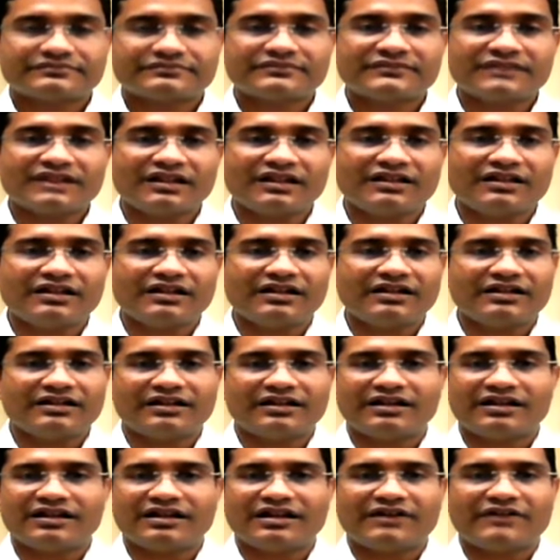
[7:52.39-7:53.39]
uh,
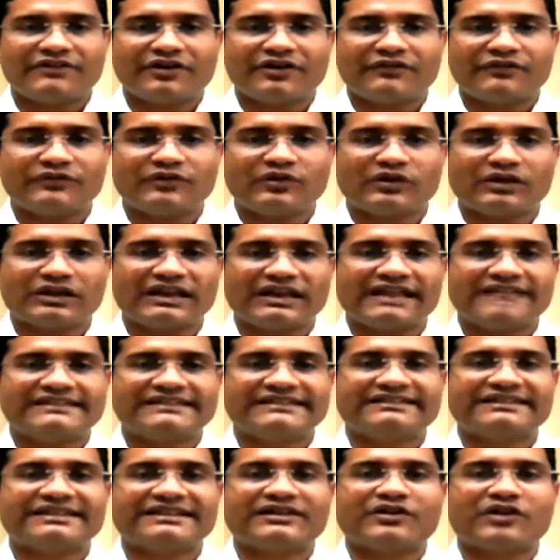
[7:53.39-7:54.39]
uh of
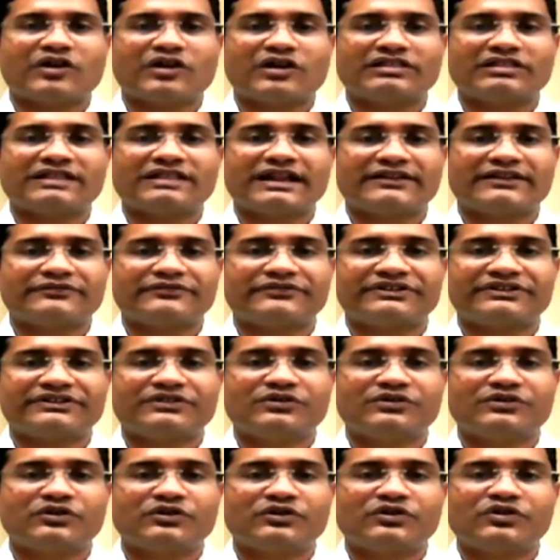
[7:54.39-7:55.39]
localization and all that. We
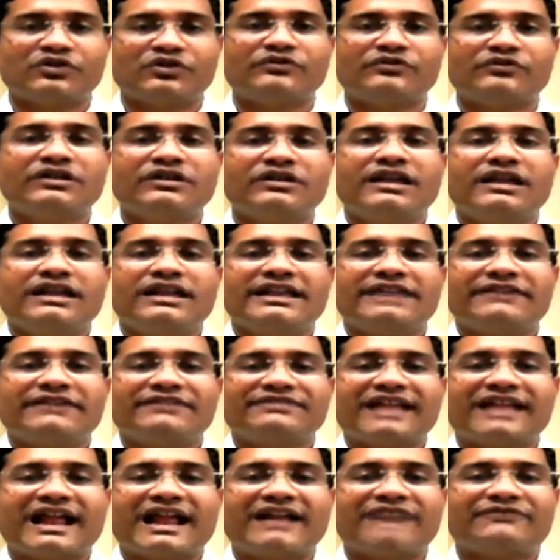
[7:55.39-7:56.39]
don't know if
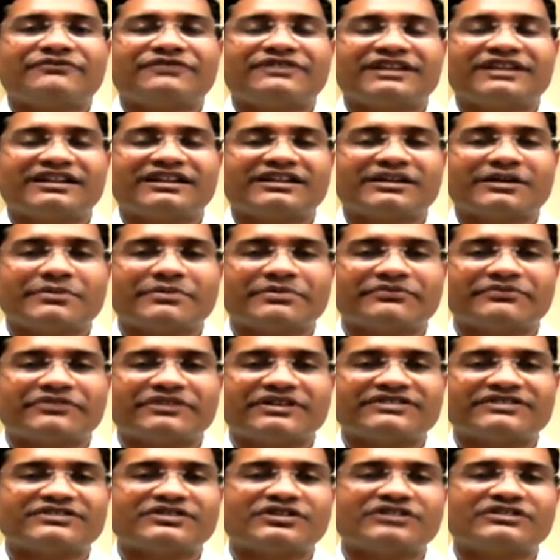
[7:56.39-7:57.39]
that fear comes
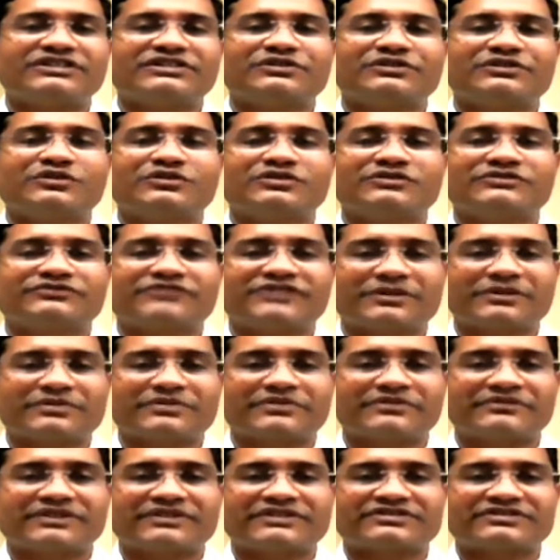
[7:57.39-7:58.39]
first or the growth
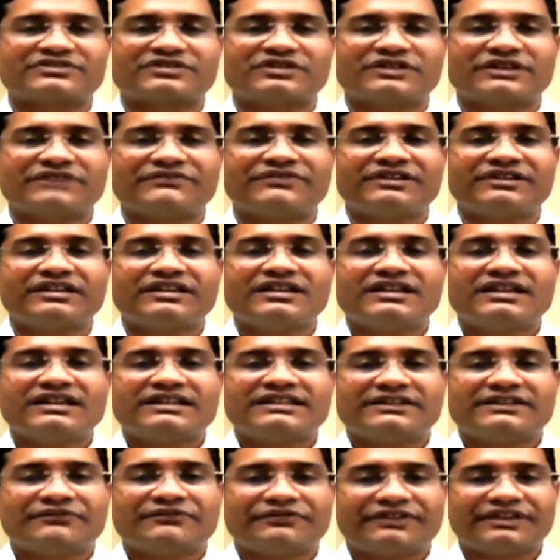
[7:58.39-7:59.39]
comes first. So if
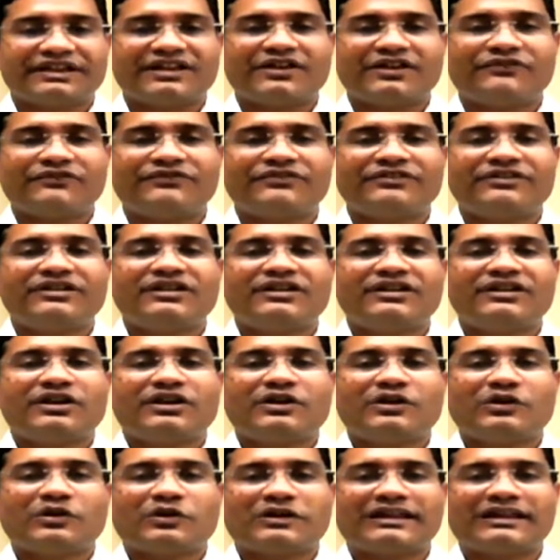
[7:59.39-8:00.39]
the fear of
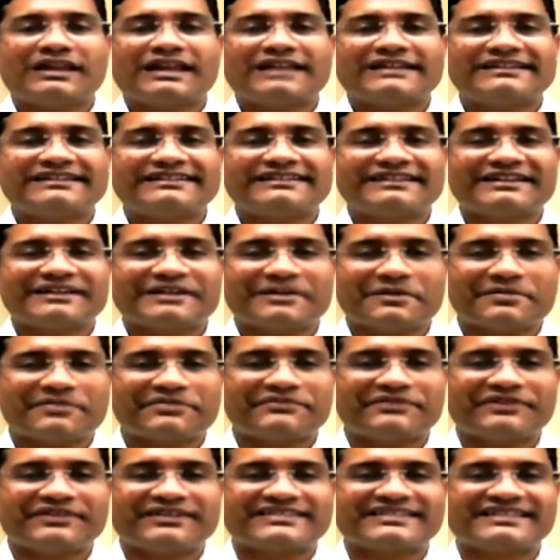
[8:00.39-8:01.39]
localization comes
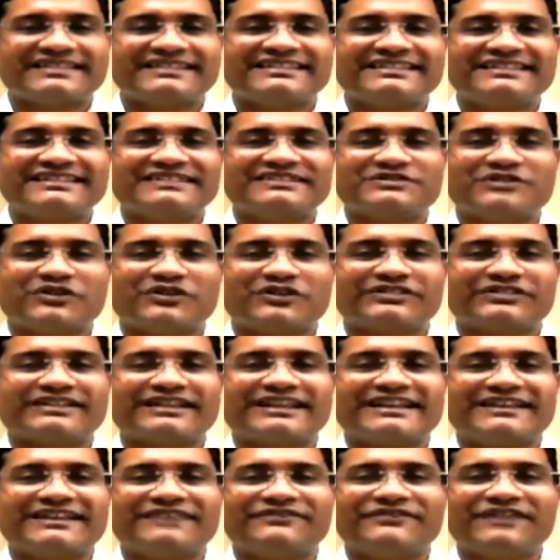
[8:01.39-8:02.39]
first, then the stocks can
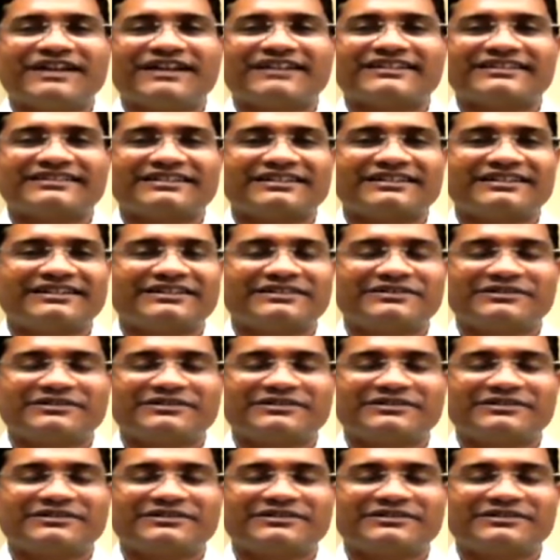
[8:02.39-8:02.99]
in fact uh,